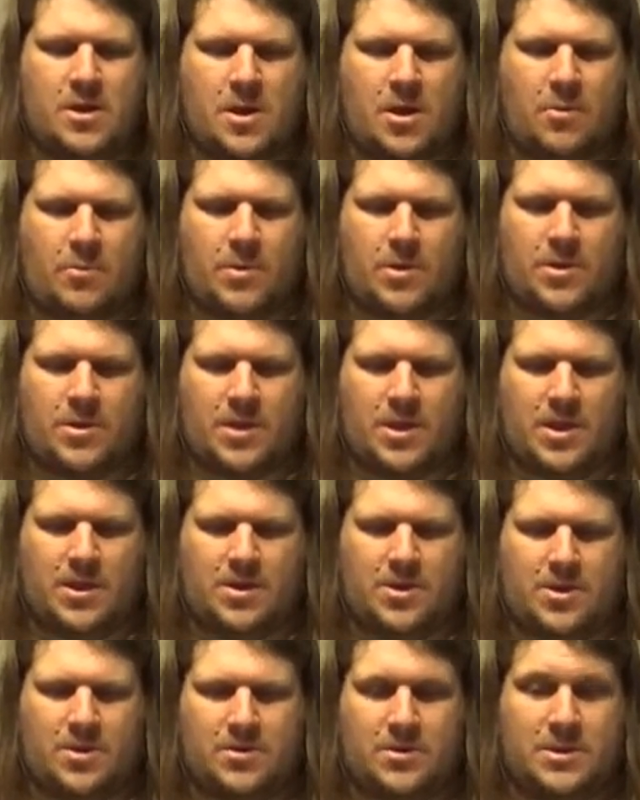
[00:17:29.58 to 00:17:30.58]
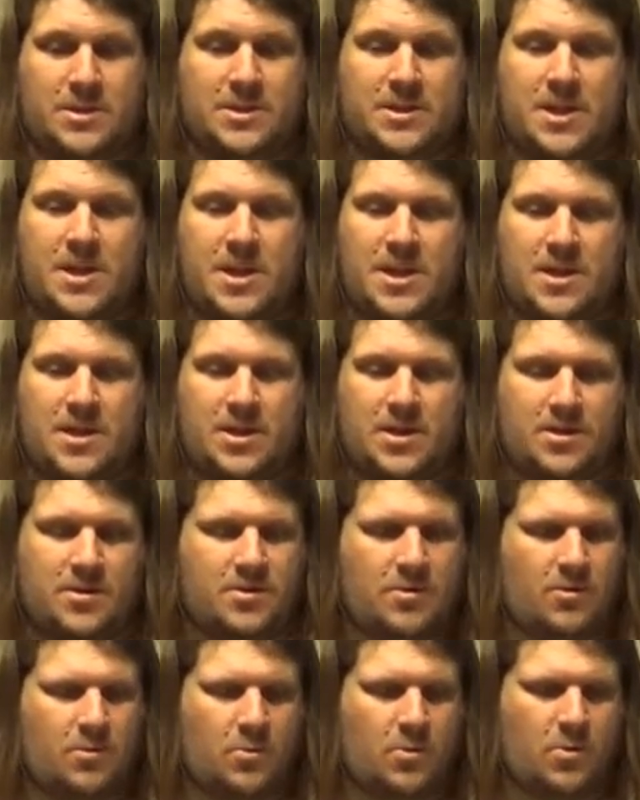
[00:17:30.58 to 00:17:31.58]
with the enclosed 10-year
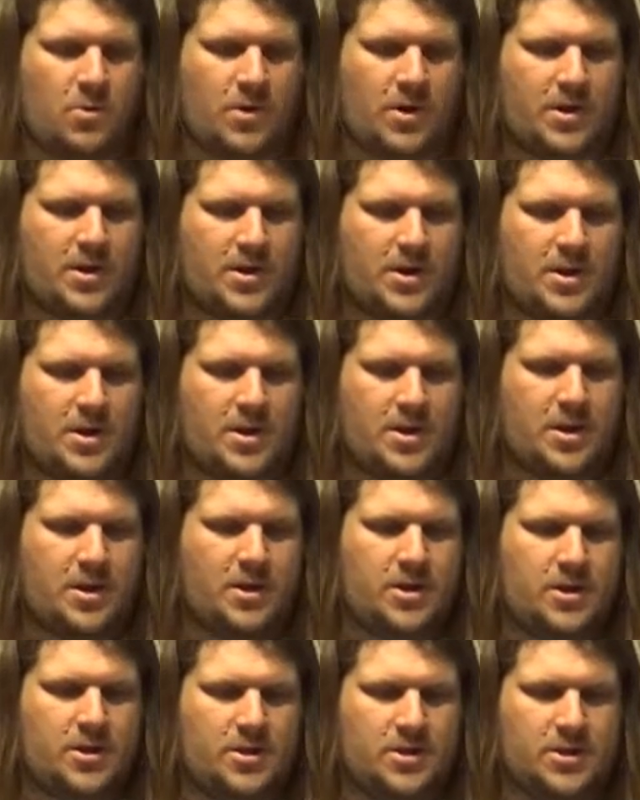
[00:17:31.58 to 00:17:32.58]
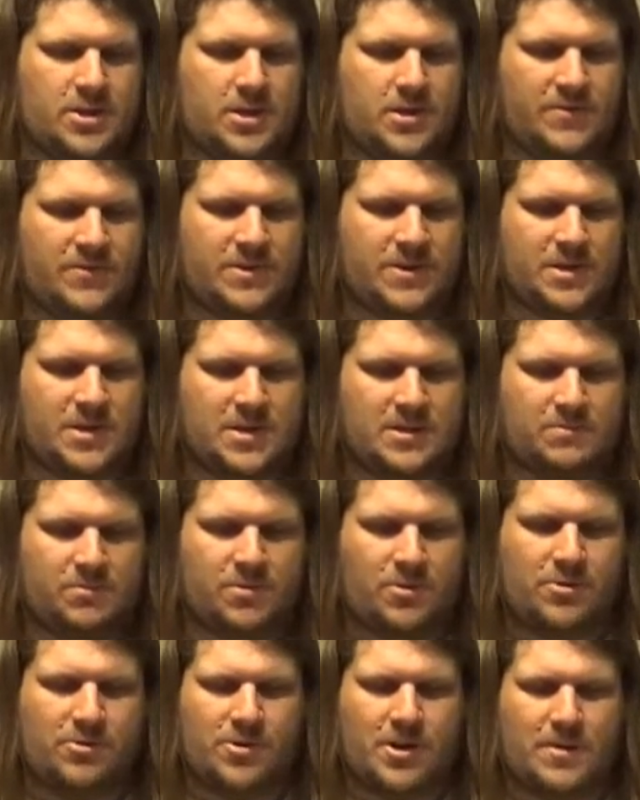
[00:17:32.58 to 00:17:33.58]
award. Your service to this
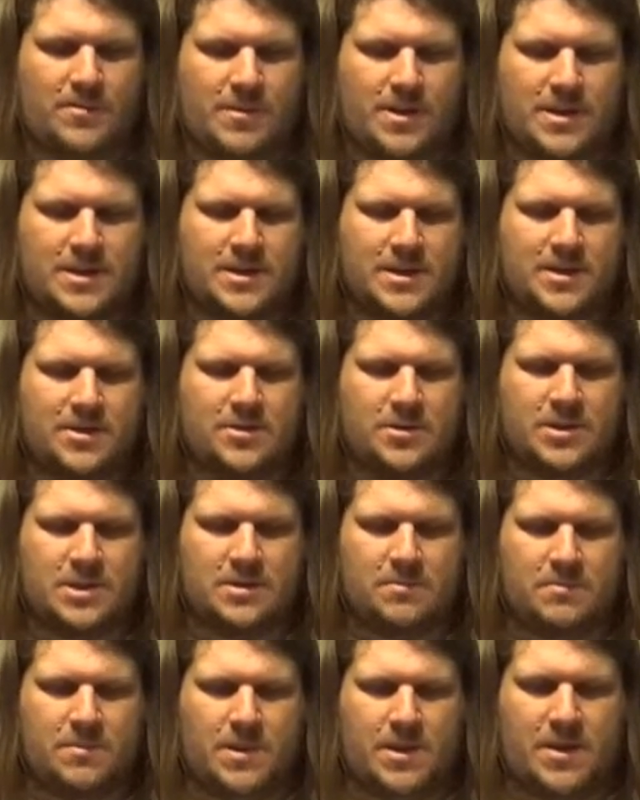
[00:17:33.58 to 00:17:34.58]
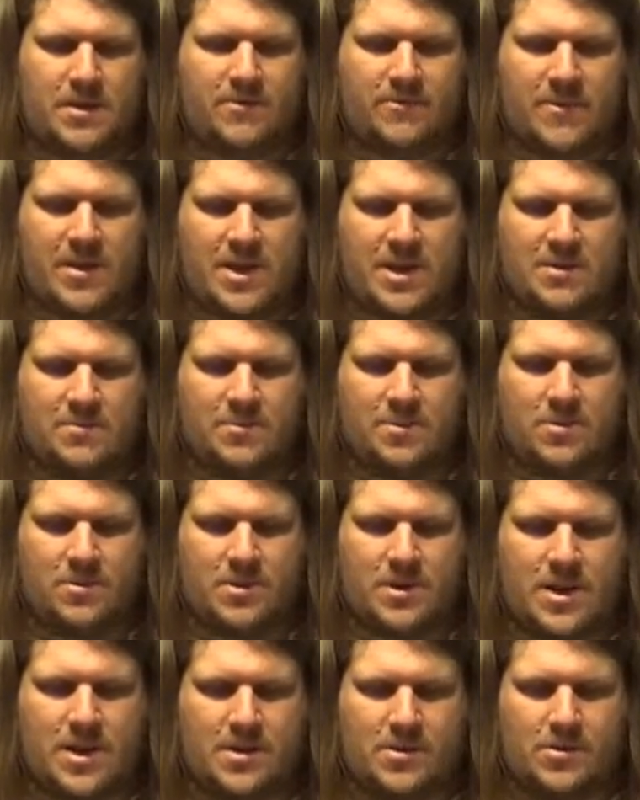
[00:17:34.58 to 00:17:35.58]
program continues to be valuable
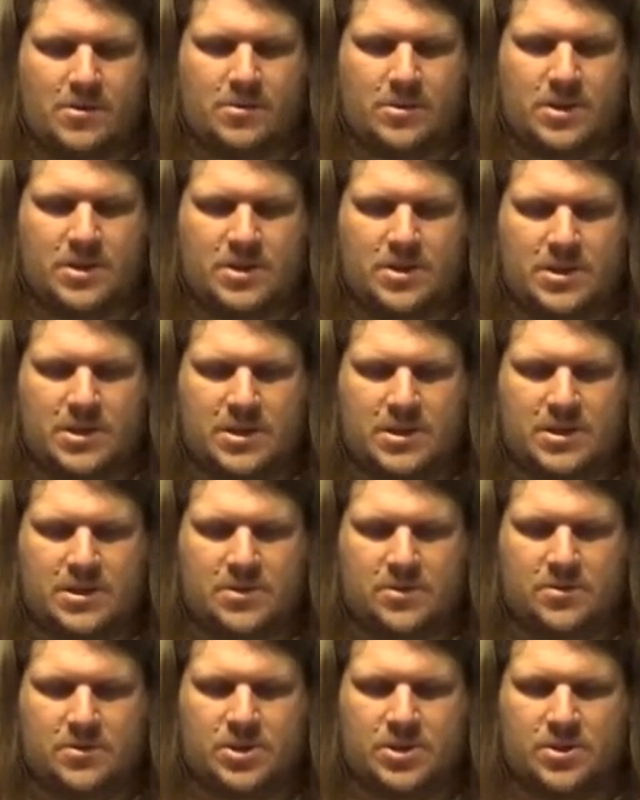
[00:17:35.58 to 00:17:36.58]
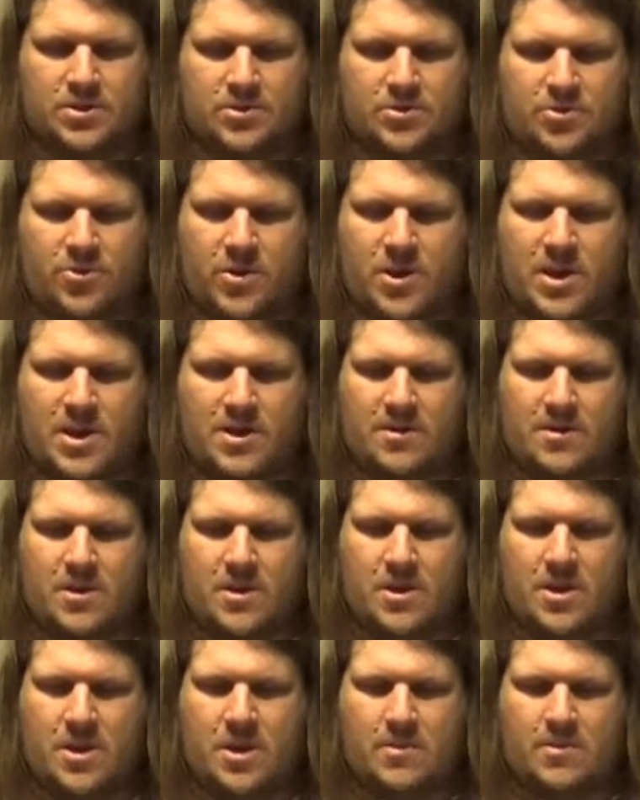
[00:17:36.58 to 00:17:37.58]
not only to the students you train,
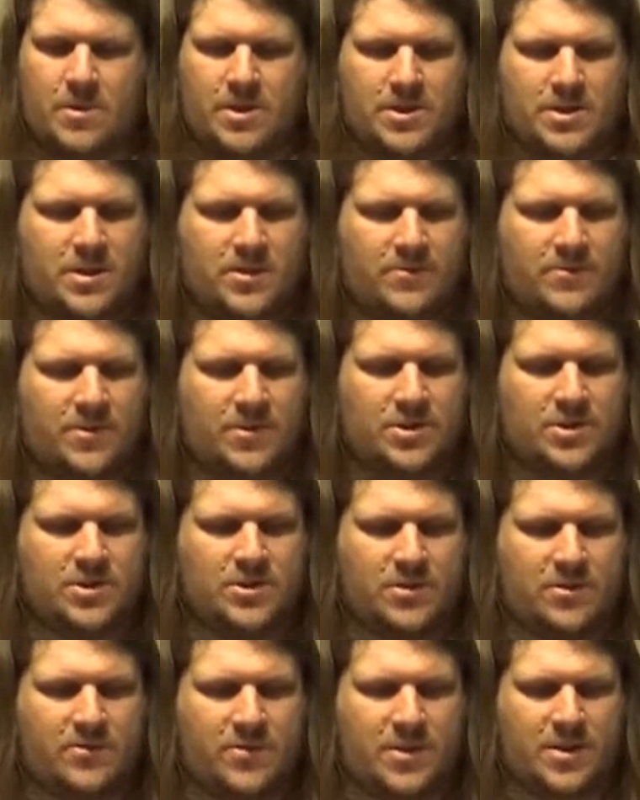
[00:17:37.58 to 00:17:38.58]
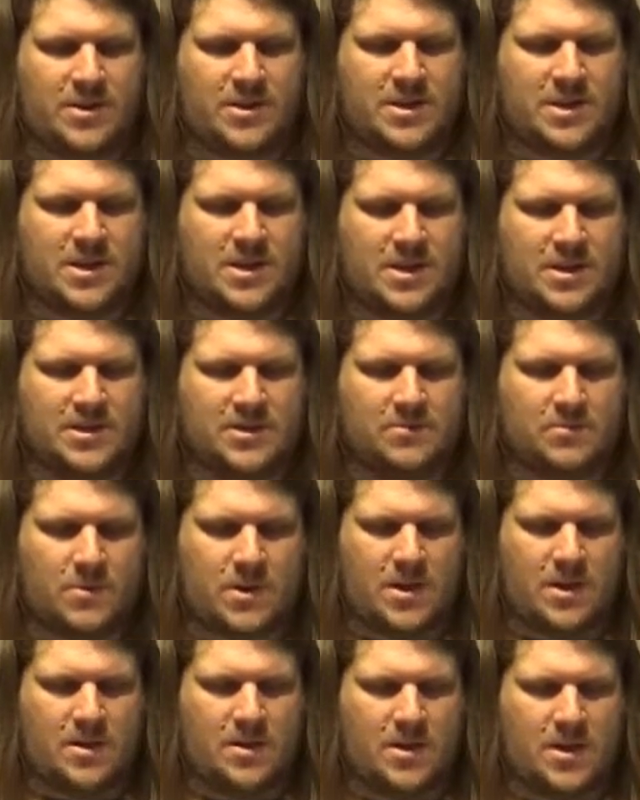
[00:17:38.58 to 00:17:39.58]
but to the future of hunting as
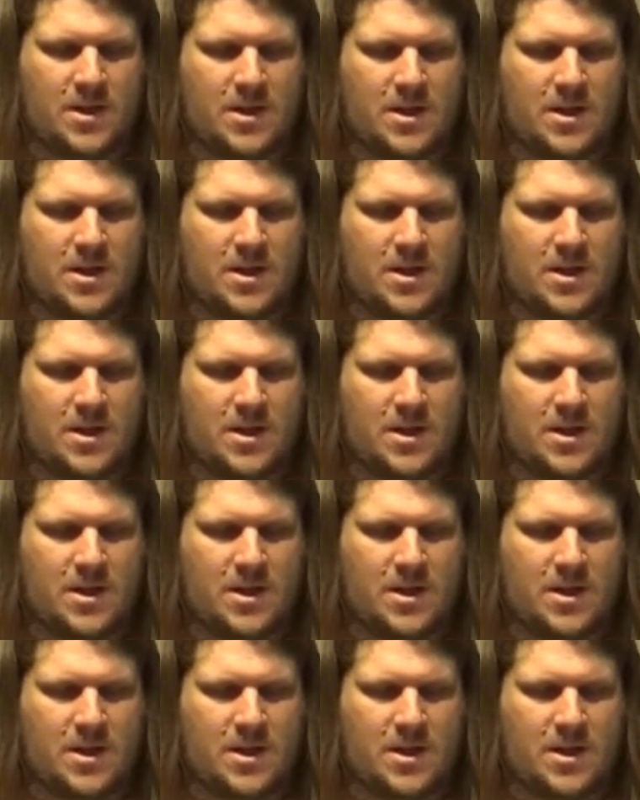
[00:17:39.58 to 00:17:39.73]
well.